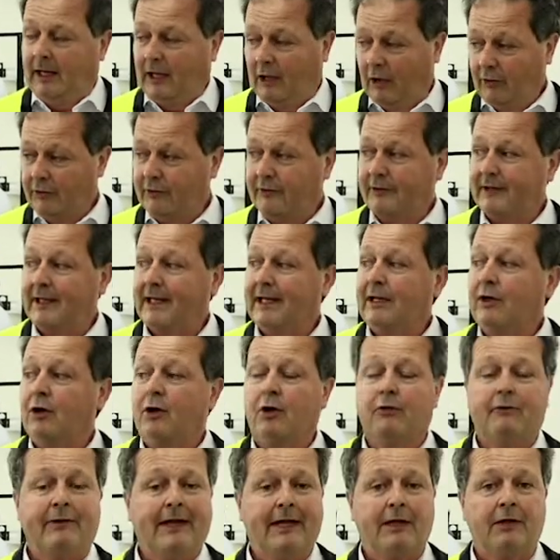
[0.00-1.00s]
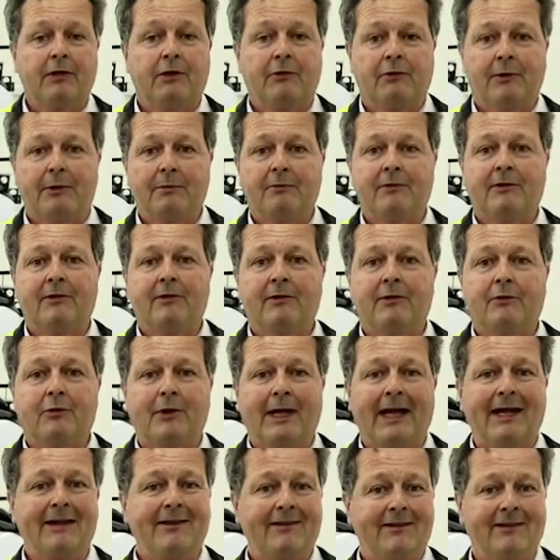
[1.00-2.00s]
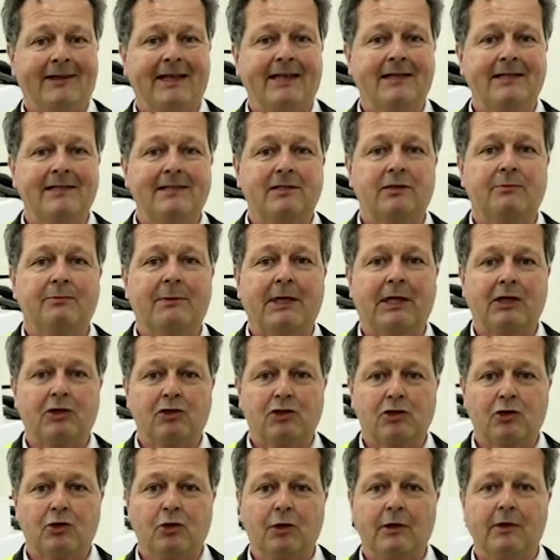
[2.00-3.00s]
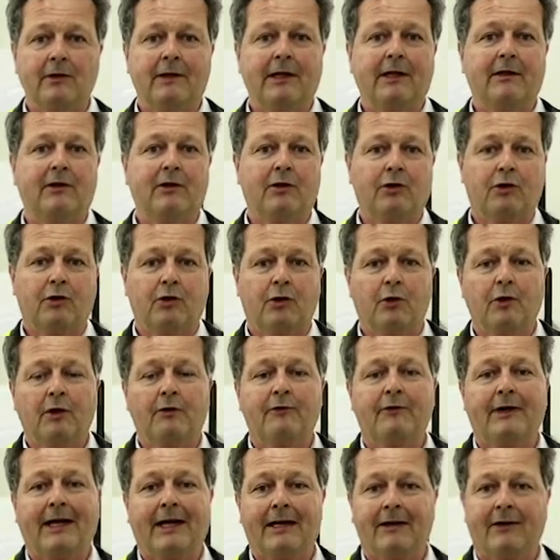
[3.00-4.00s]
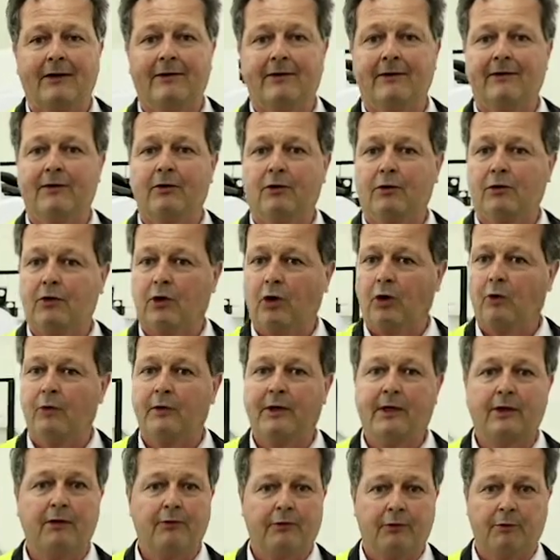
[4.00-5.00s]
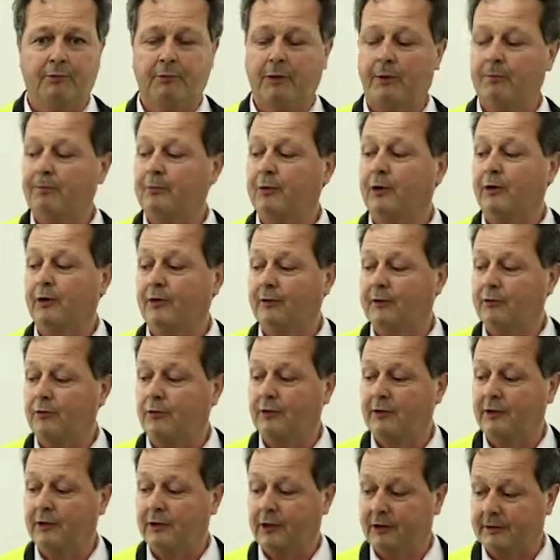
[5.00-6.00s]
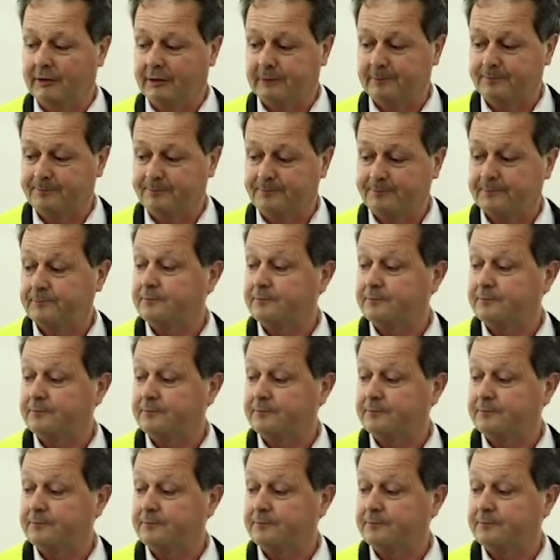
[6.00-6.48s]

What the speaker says: Also, they are well equipped with the right things to make sure that the coronavirus is not going from one person to the other.